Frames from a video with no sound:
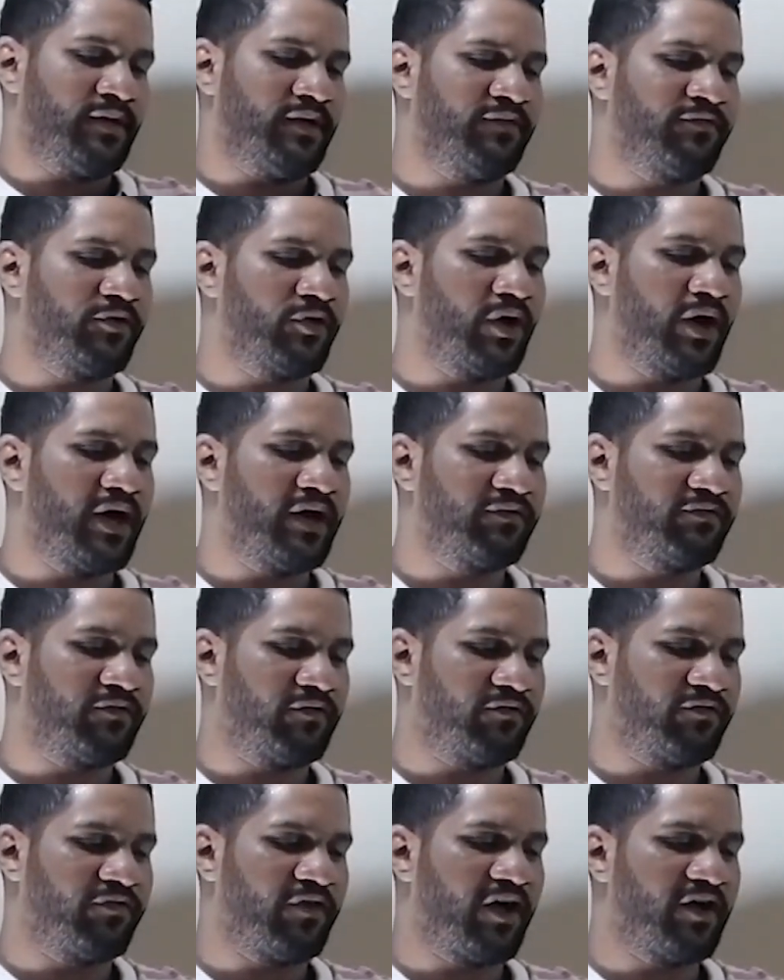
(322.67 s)
If you
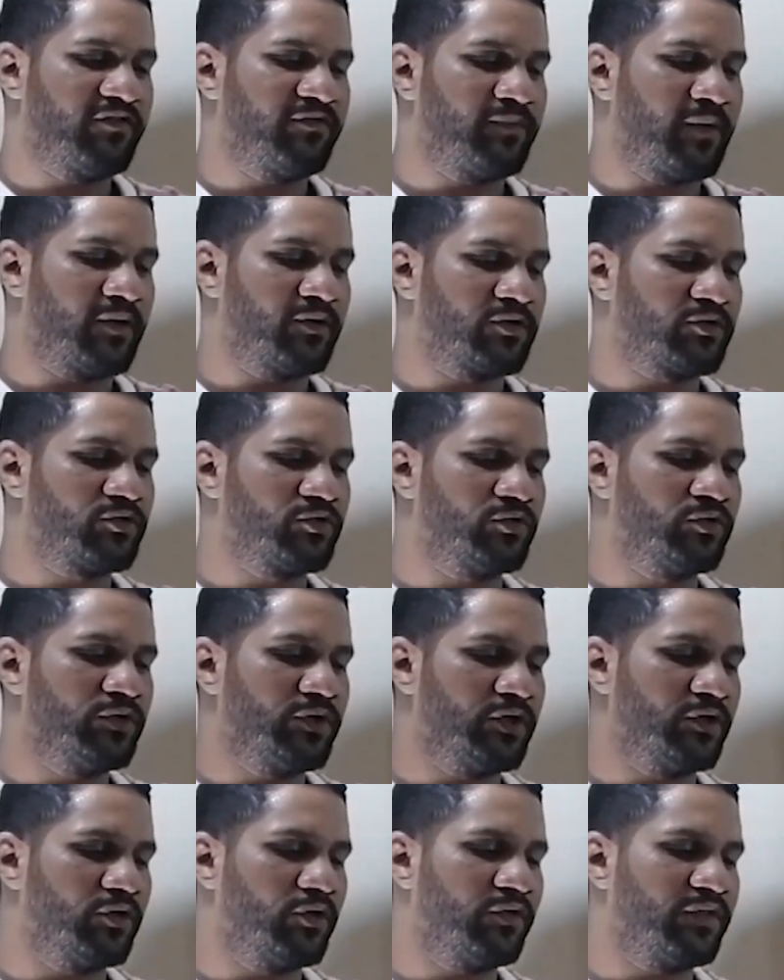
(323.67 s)
have 5 power 2,
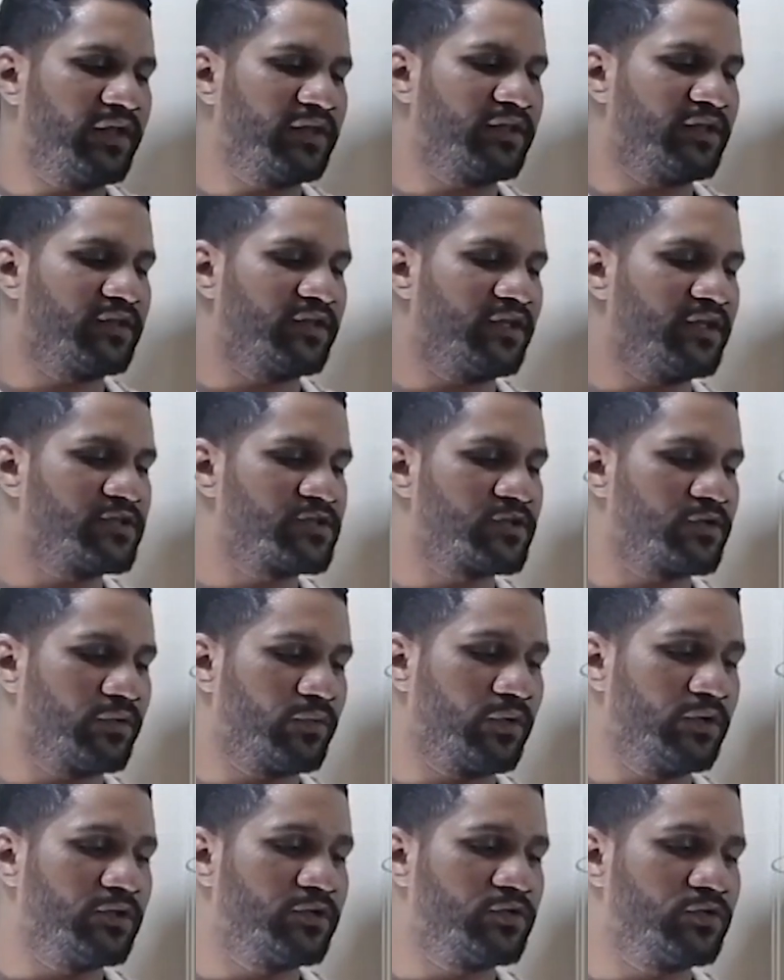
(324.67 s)
you know that it's
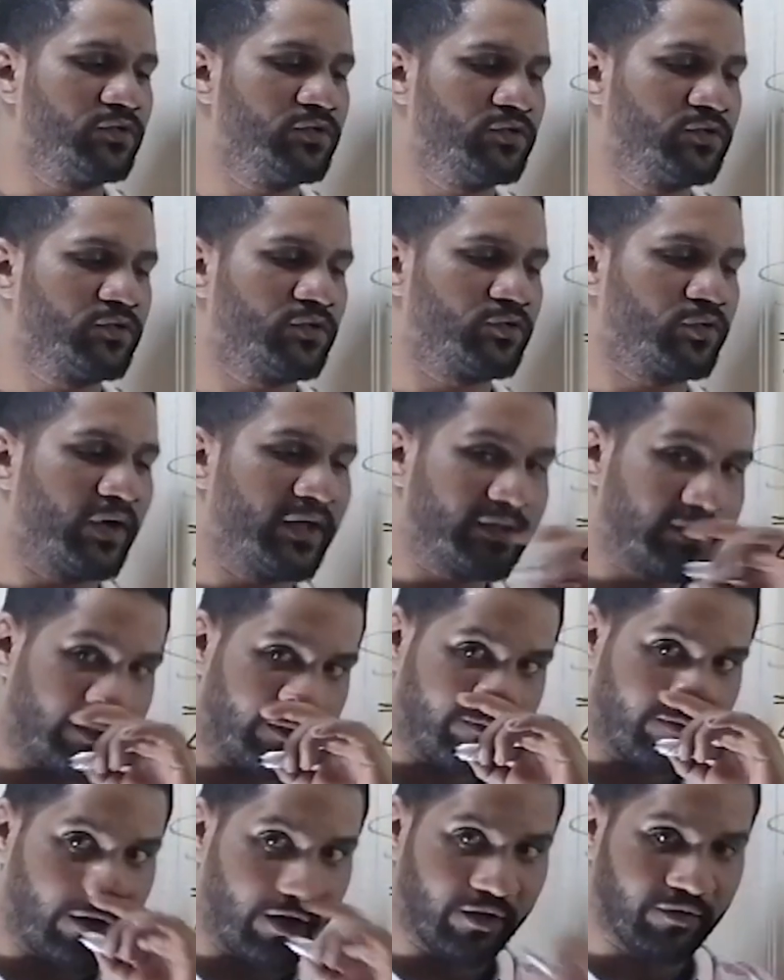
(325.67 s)
equal to
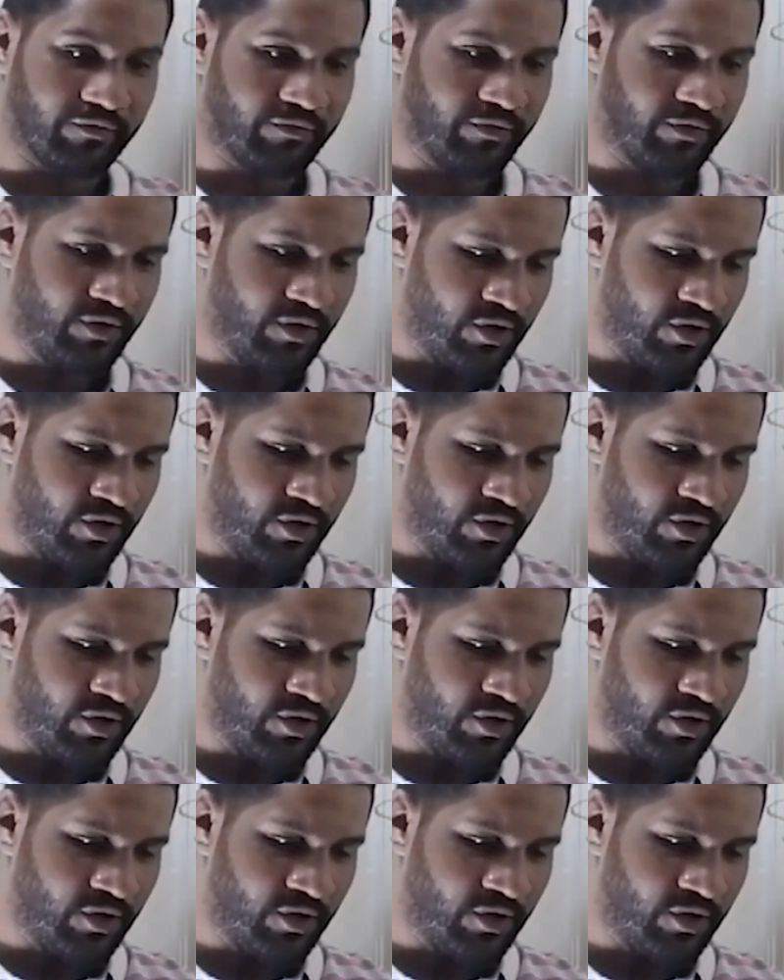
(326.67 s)
25.